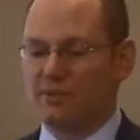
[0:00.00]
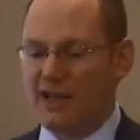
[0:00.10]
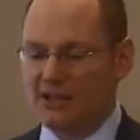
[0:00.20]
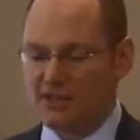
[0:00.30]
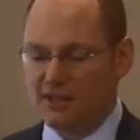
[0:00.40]
to
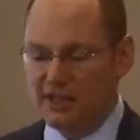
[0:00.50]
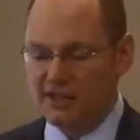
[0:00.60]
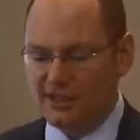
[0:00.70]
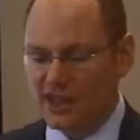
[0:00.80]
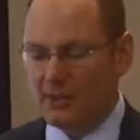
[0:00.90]
imagine
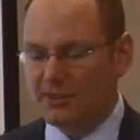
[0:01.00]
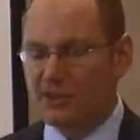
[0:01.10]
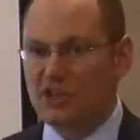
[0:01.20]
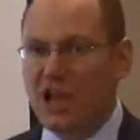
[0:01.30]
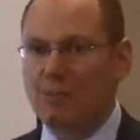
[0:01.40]
the, Jap-
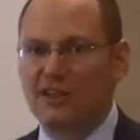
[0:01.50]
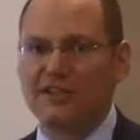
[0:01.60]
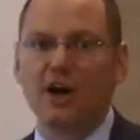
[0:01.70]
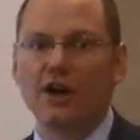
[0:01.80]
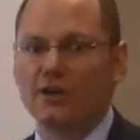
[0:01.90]
the
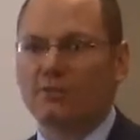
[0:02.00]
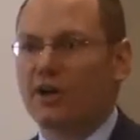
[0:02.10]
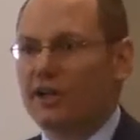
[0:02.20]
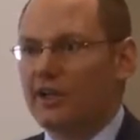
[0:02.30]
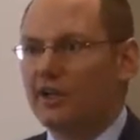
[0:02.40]
Japanese auto
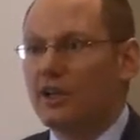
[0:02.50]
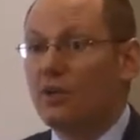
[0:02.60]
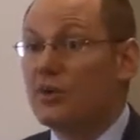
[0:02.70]
market,